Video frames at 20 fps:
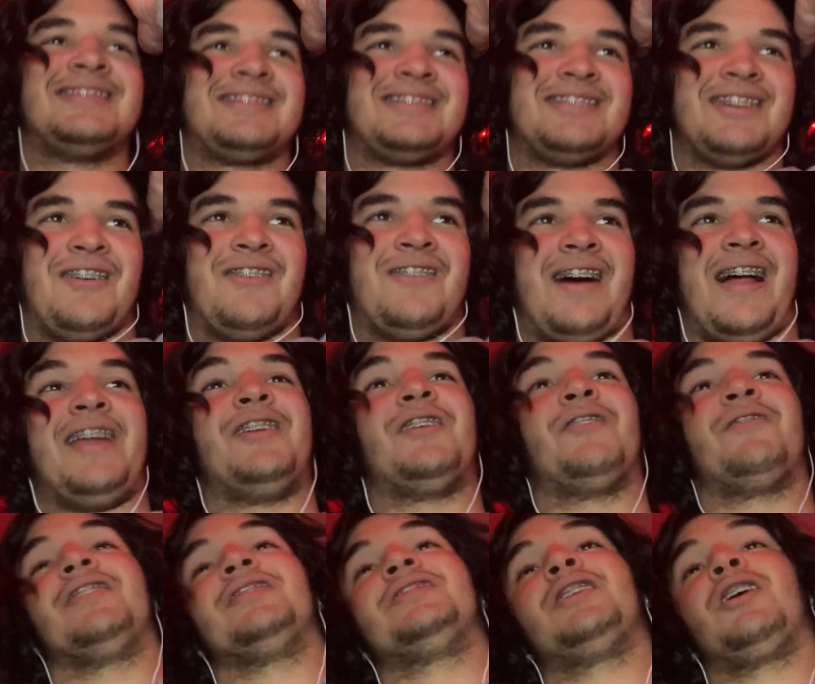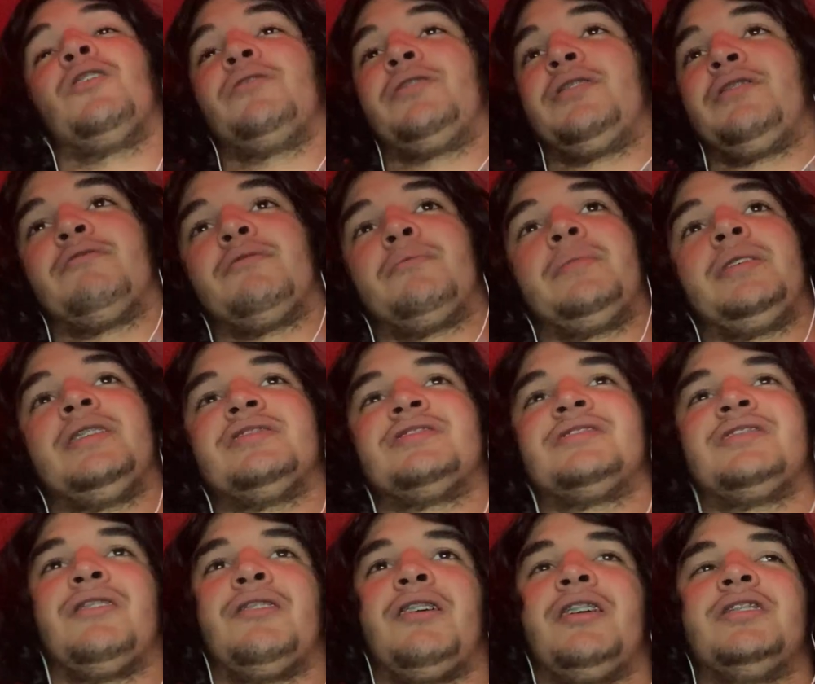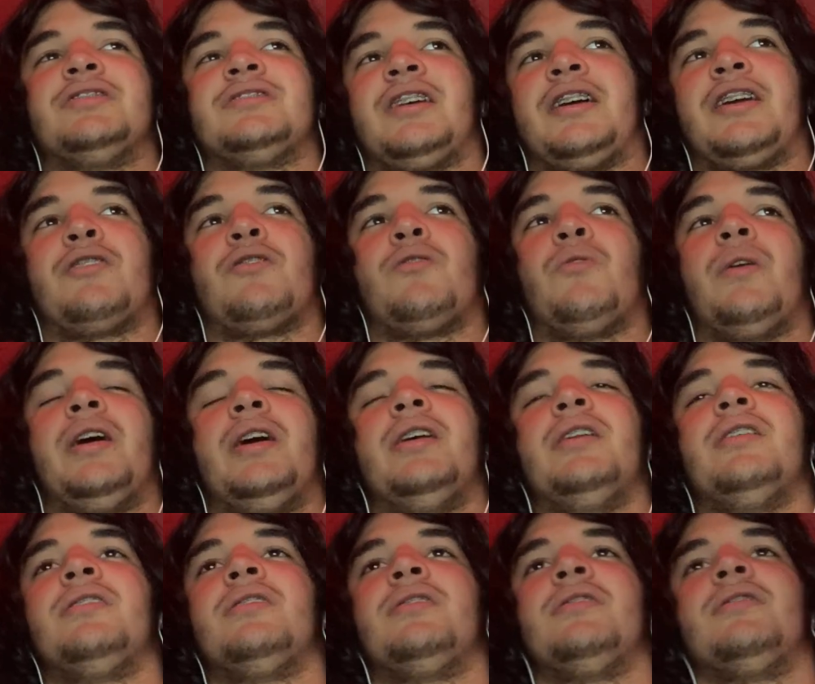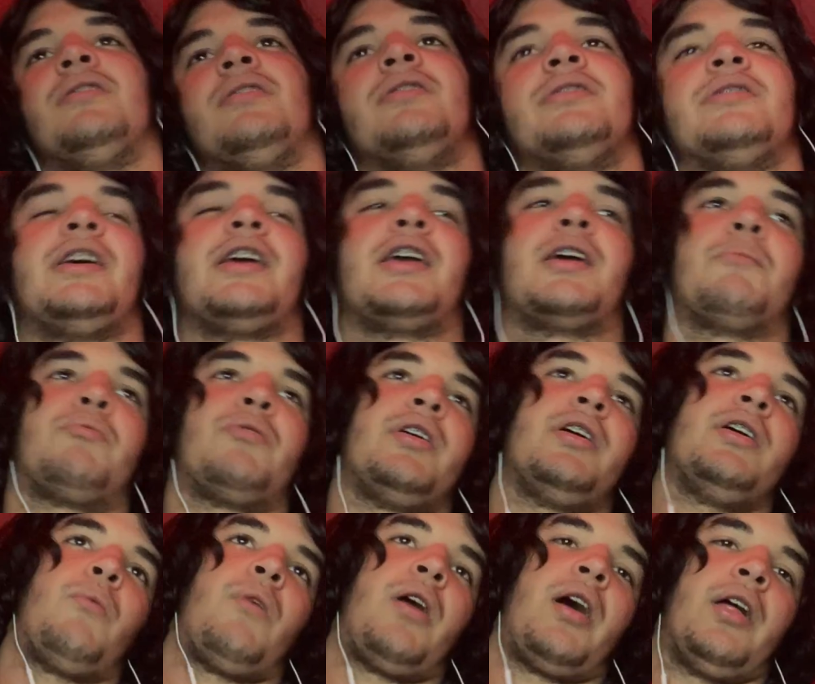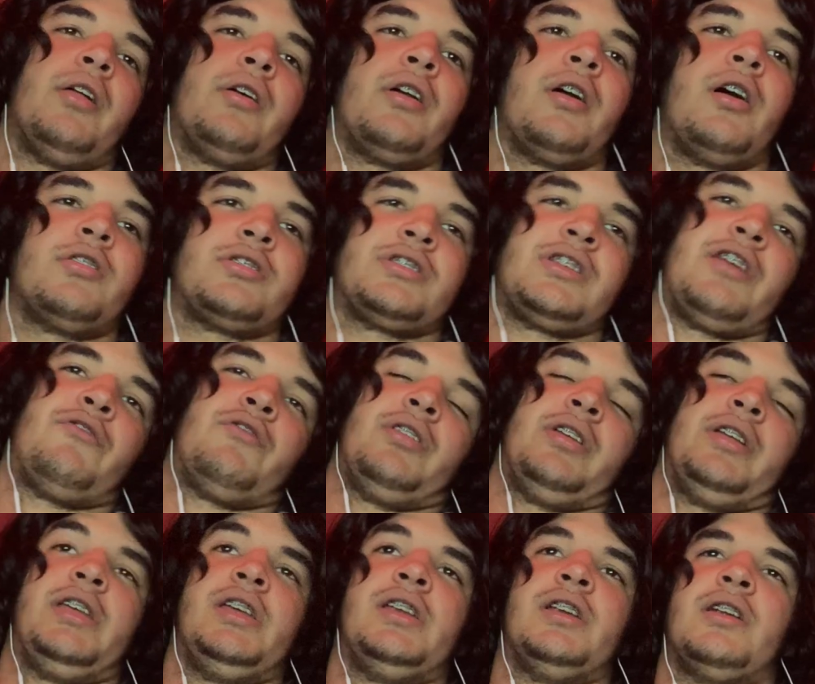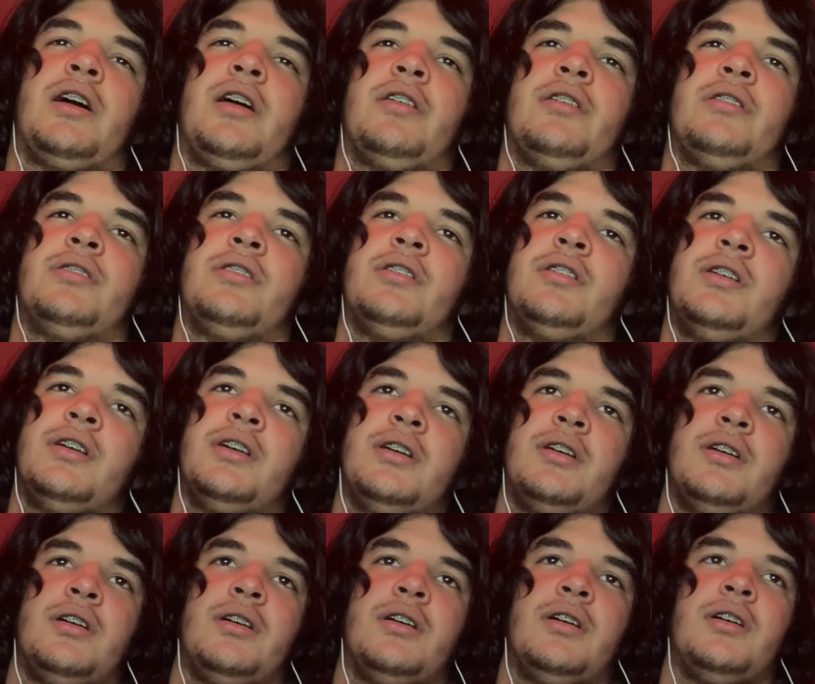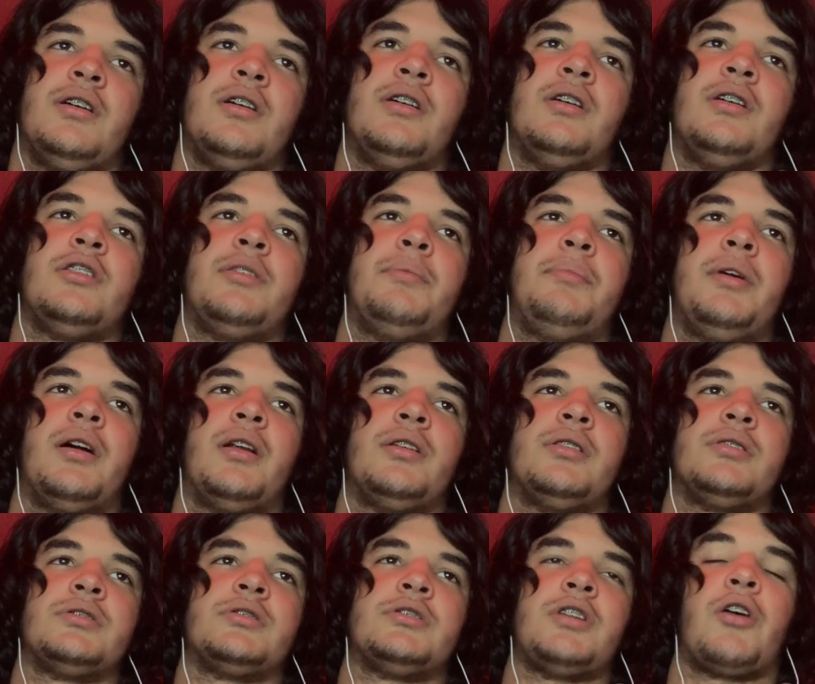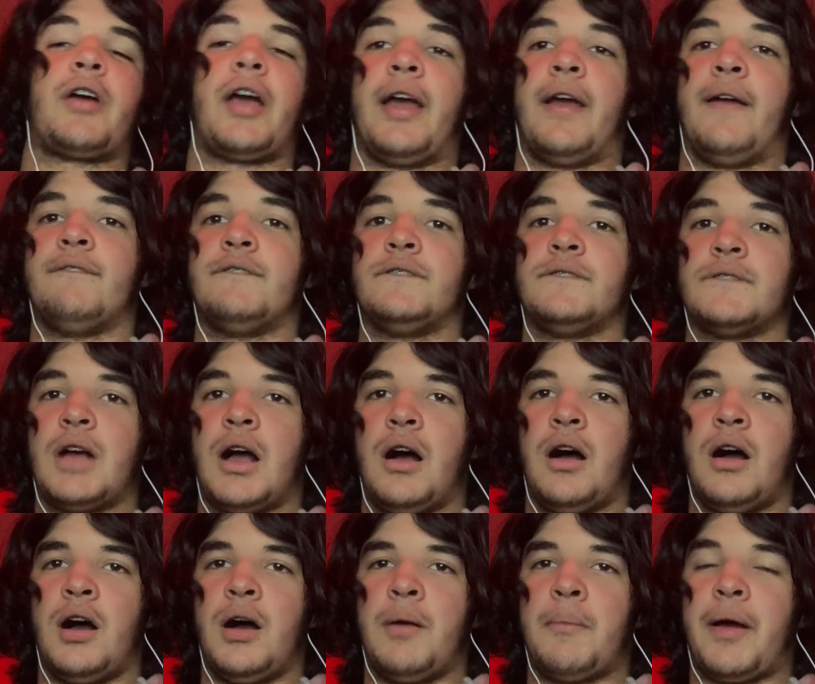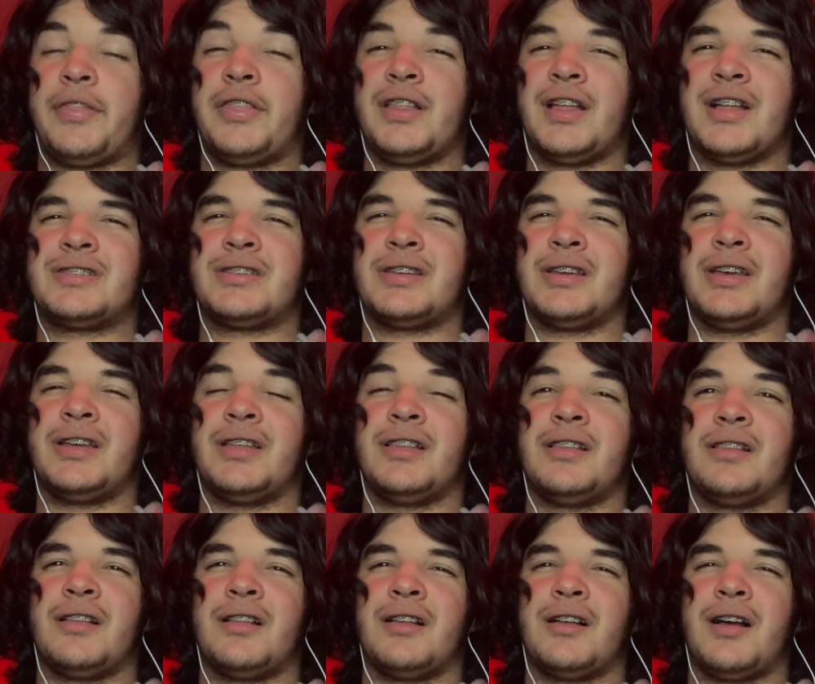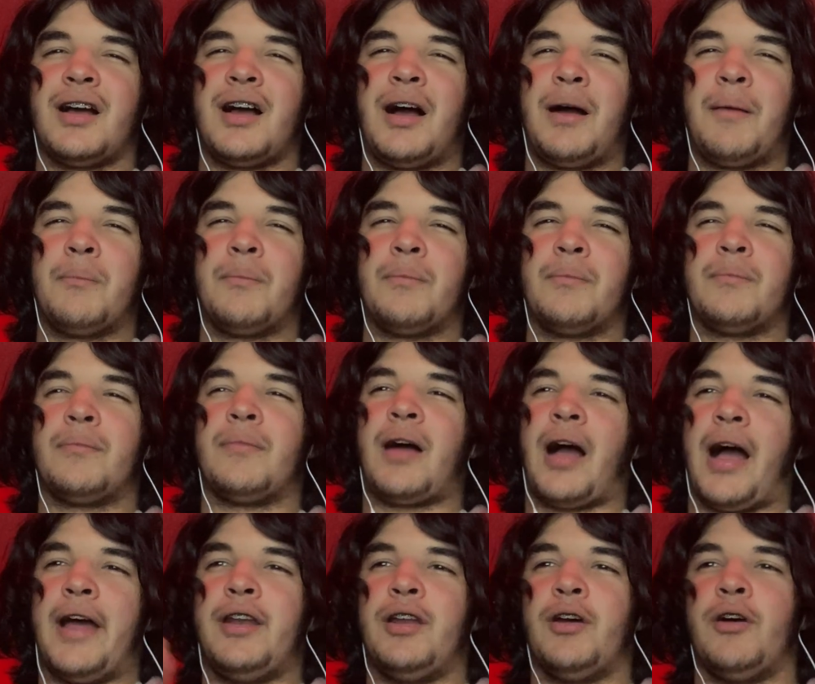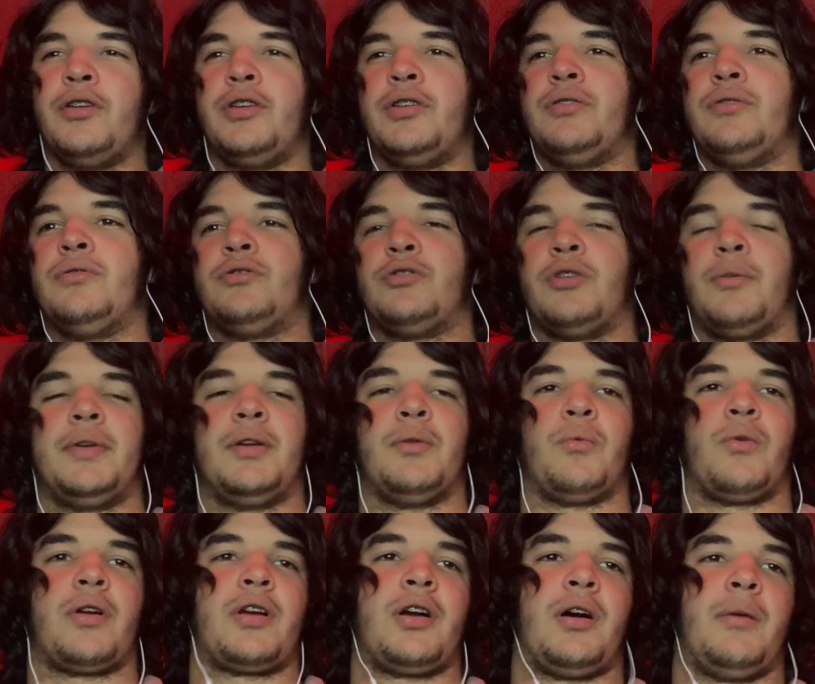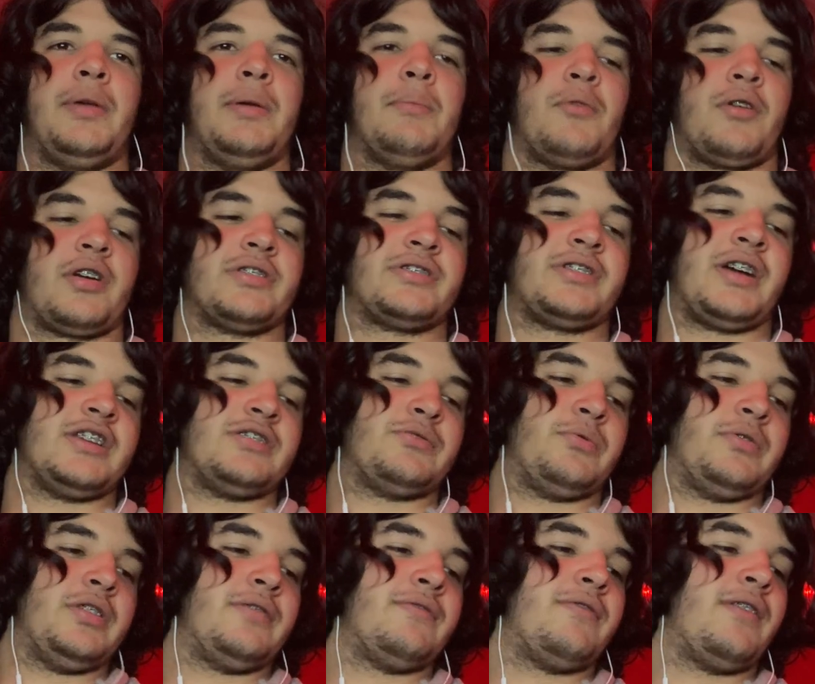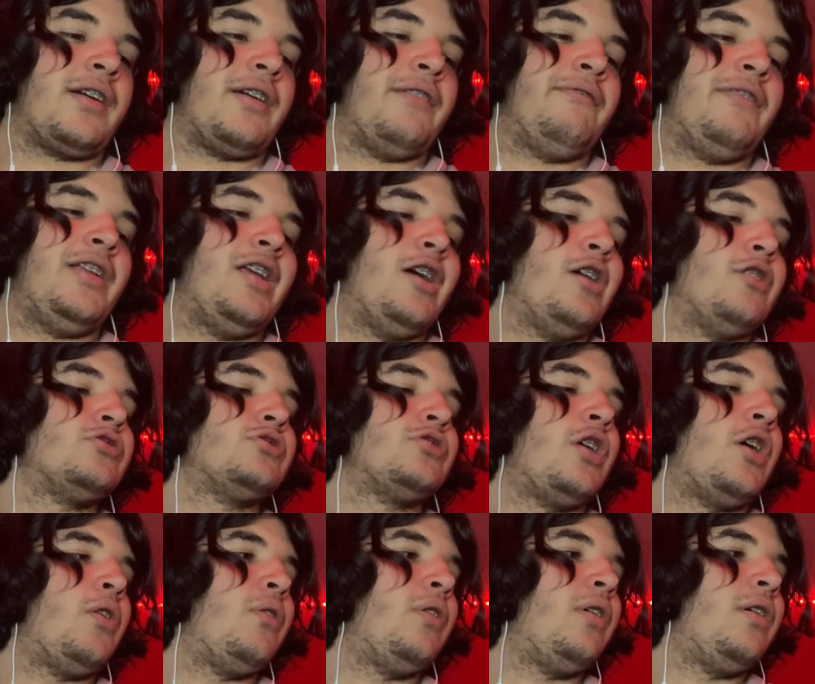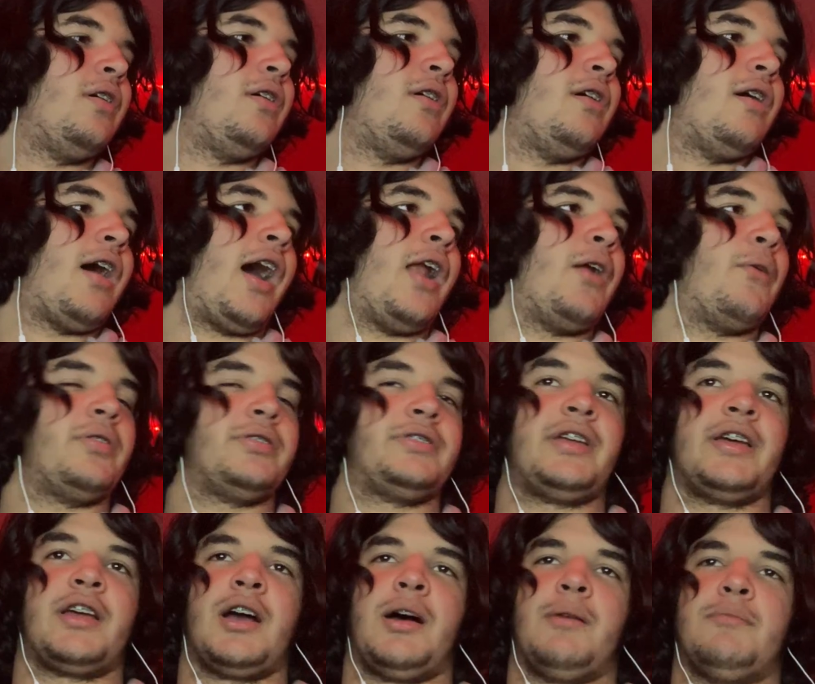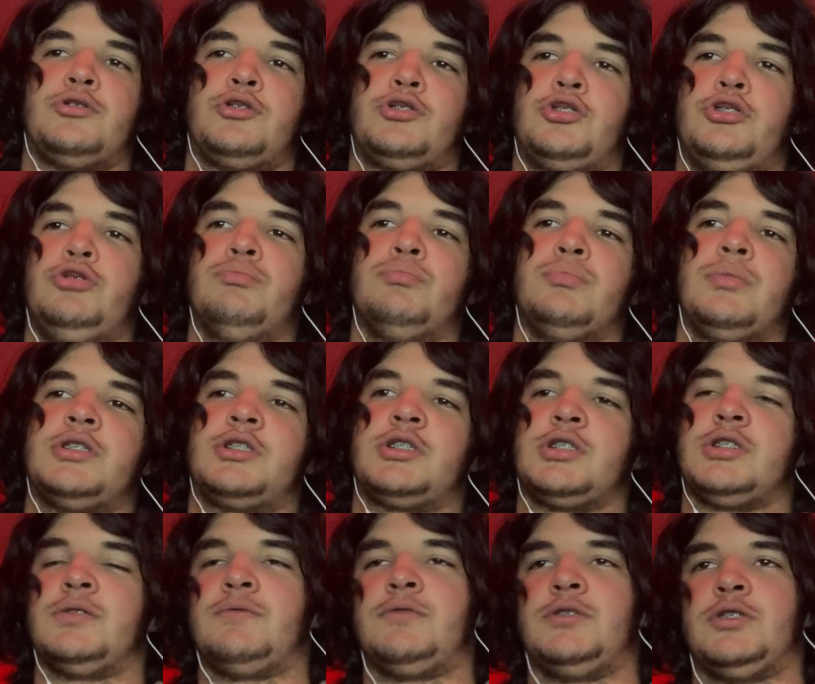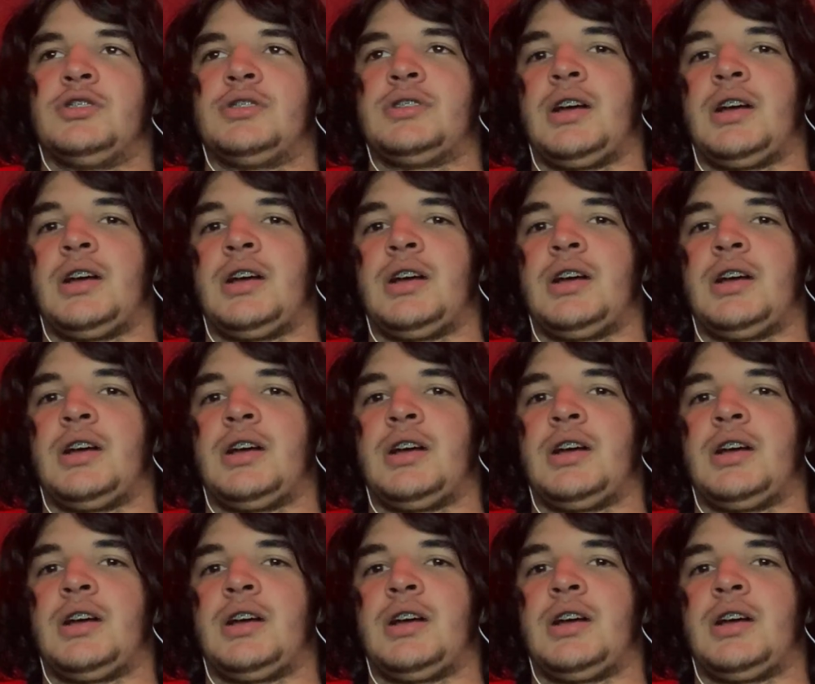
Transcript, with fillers: so I didn't know if that's healthy for me, so I just like quit taking pre a while ago because I do not really need it either, to be honest. Okay, um, I think that's it. Um, I know you told me to work on being more concise with this fucking video, so I don't want to take up too much of your